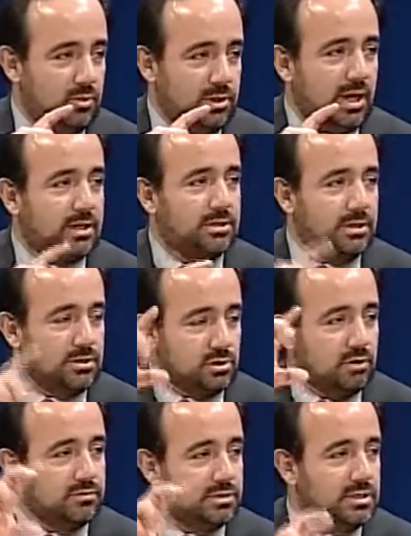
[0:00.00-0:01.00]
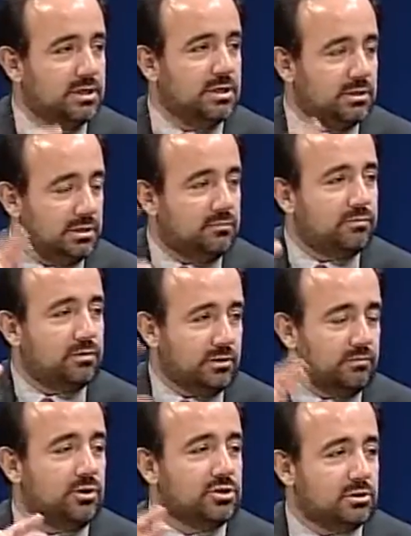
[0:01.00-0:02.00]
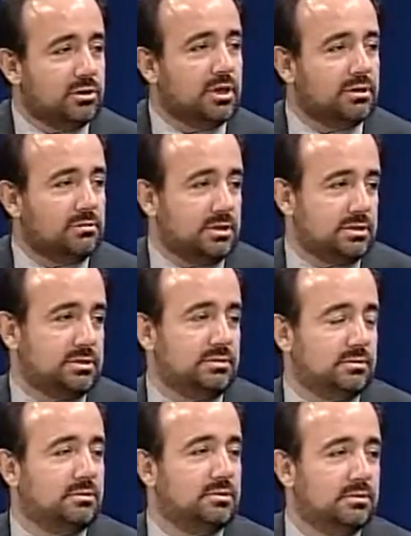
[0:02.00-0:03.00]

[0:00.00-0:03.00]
with that insolvency differential that there is.